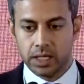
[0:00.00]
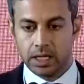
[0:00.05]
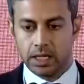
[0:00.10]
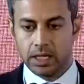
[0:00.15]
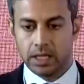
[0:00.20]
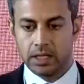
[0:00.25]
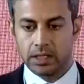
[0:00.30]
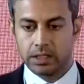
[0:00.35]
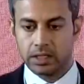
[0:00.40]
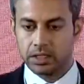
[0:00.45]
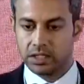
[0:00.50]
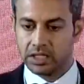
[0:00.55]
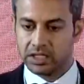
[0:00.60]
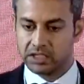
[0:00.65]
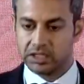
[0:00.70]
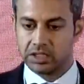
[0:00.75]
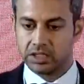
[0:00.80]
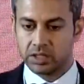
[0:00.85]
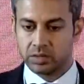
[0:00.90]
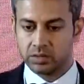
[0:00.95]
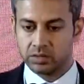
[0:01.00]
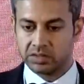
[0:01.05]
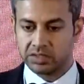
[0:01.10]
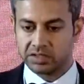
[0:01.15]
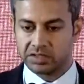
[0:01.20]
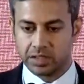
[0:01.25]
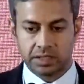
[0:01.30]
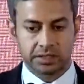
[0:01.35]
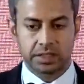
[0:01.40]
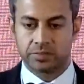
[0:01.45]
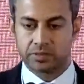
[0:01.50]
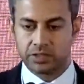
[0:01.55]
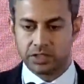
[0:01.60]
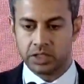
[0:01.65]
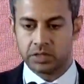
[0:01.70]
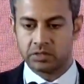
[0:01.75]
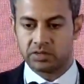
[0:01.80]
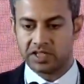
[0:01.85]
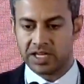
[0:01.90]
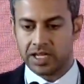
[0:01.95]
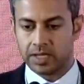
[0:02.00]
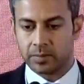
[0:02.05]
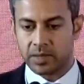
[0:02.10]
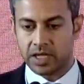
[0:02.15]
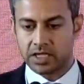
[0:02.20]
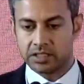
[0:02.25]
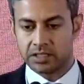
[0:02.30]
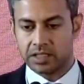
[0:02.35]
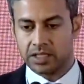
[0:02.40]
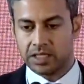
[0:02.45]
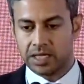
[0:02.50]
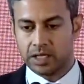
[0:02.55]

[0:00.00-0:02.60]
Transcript: The substitutes like plastic,